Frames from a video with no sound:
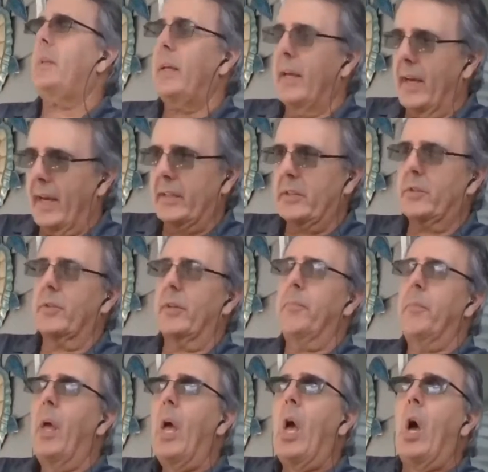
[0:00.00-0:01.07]
Excellent.
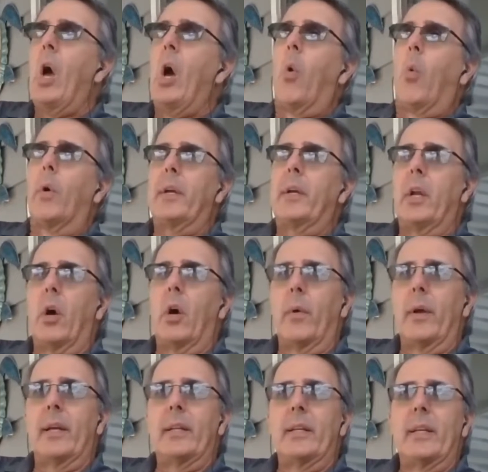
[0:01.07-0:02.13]
Well, you know,
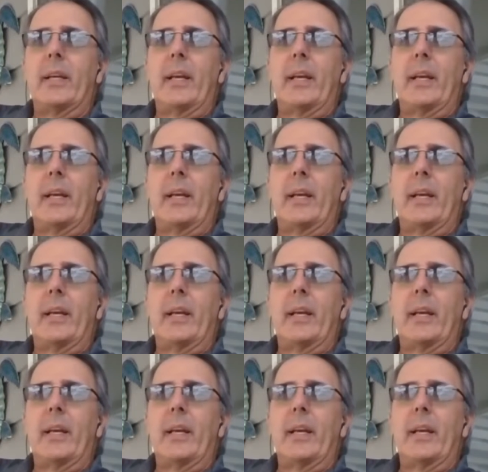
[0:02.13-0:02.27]
it